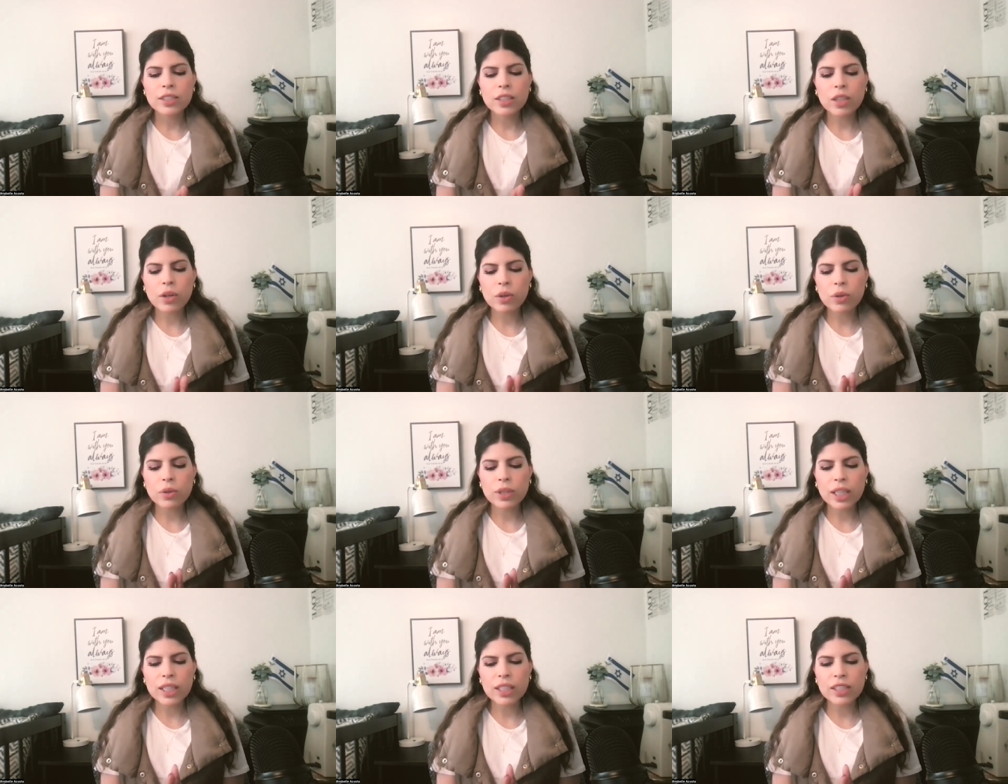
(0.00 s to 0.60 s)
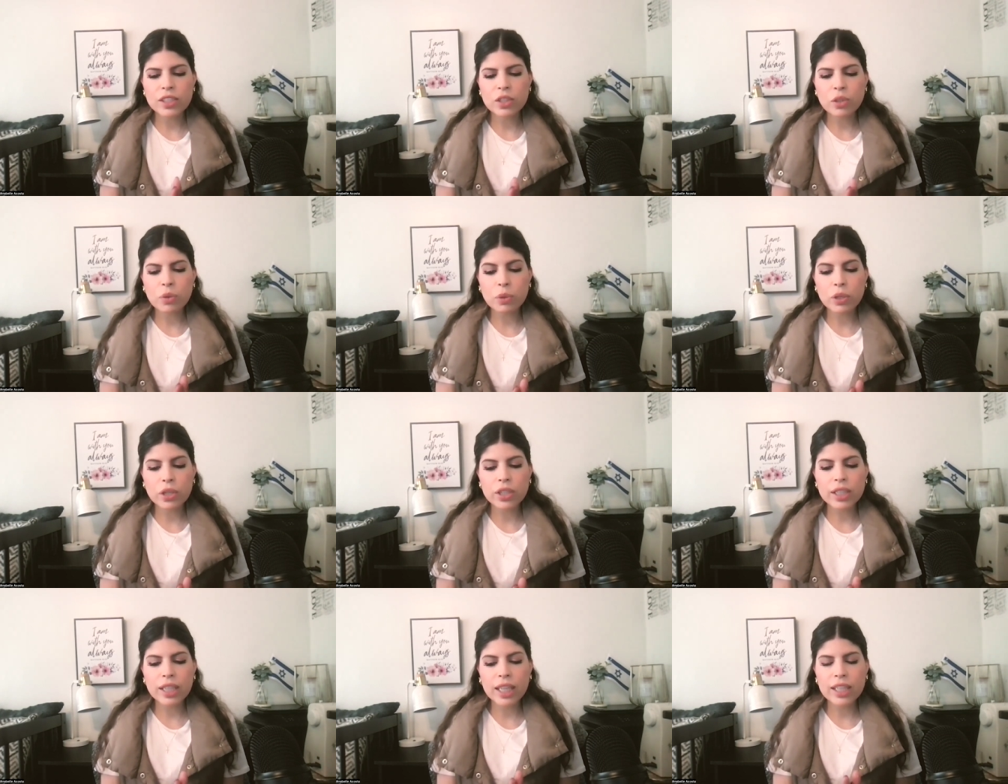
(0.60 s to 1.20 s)
So that's the
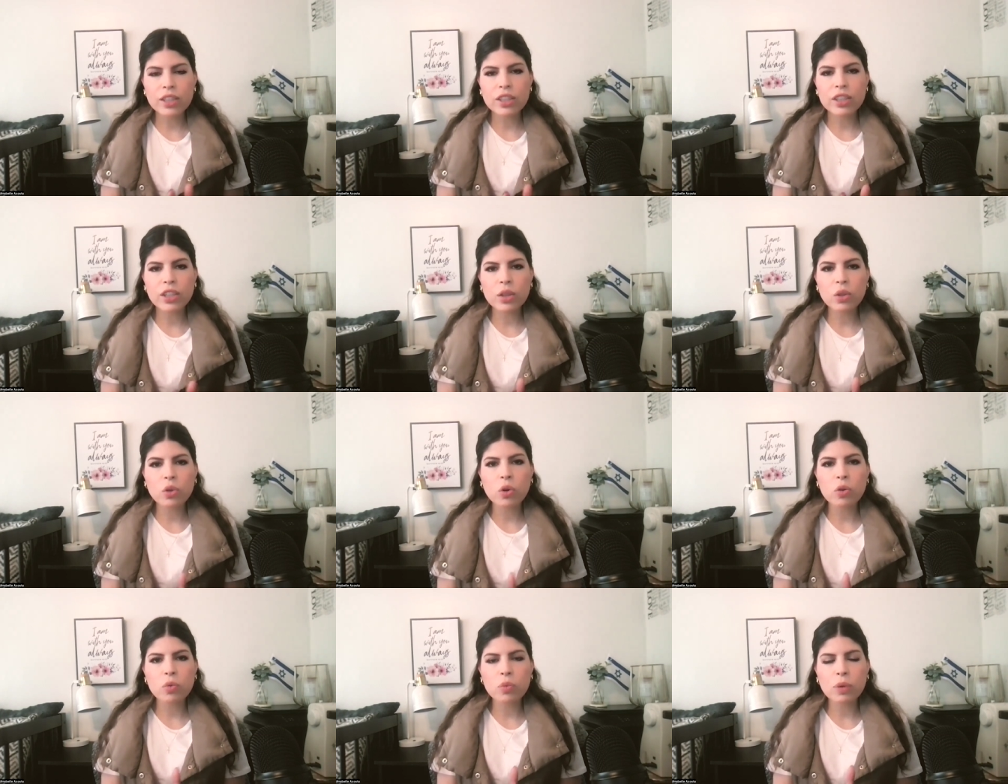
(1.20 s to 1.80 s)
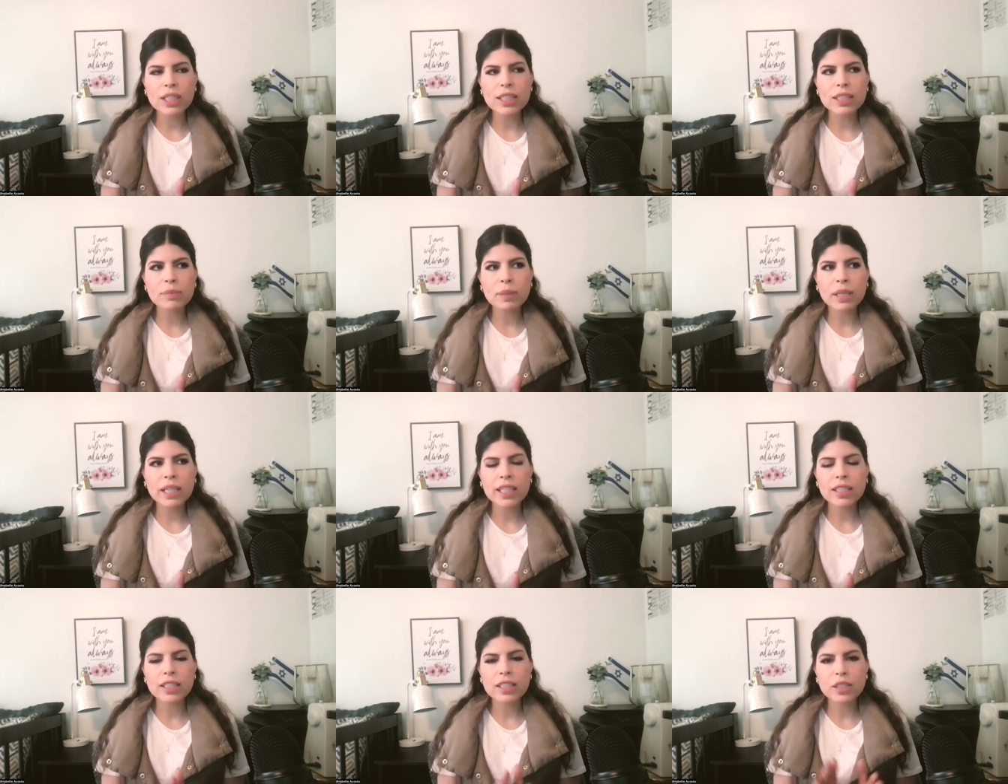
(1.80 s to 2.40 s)
word that the Lord wants
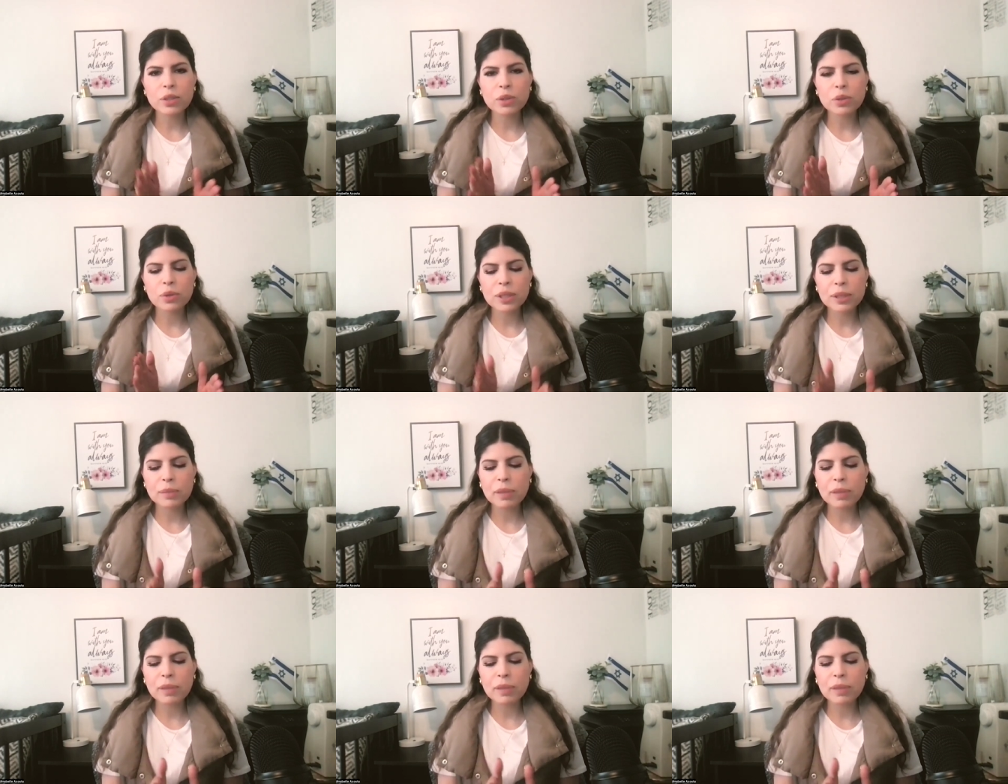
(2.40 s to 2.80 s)
me to